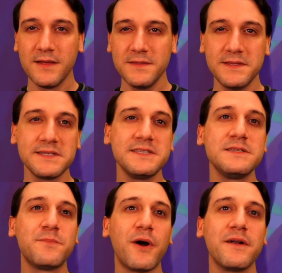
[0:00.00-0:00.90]
This
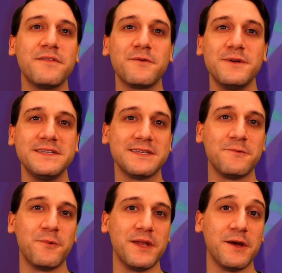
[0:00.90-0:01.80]
is part of the
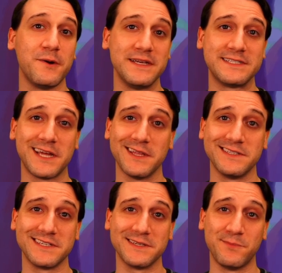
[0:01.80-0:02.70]
reason we know he's
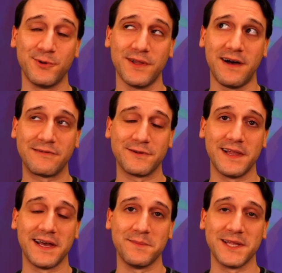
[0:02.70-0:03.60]
challenging to pull off
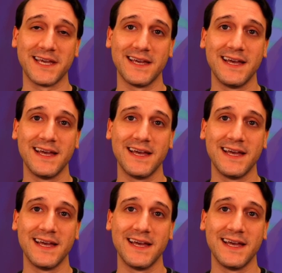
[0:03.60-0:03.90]
reliably,